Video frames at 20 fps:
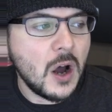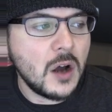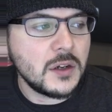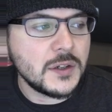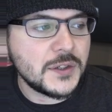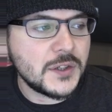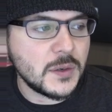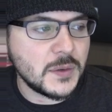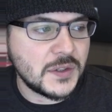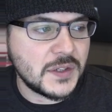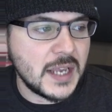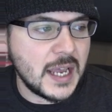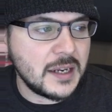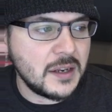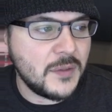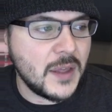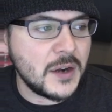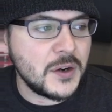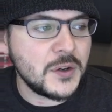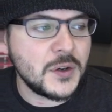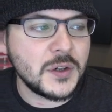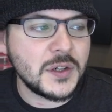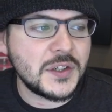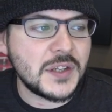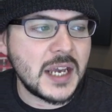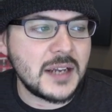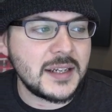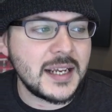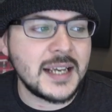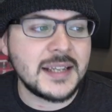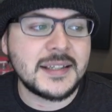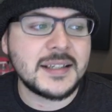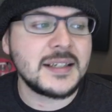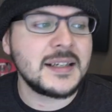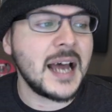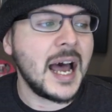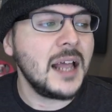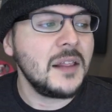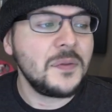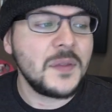also said that Nur Said is
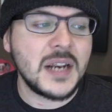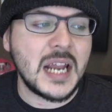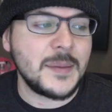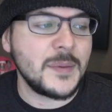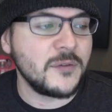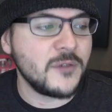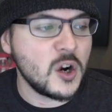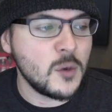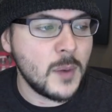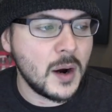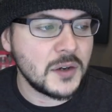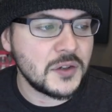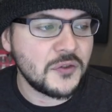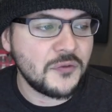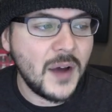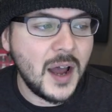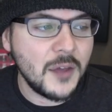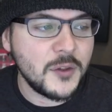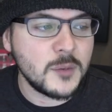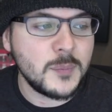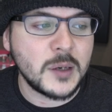not the name of Omar's father,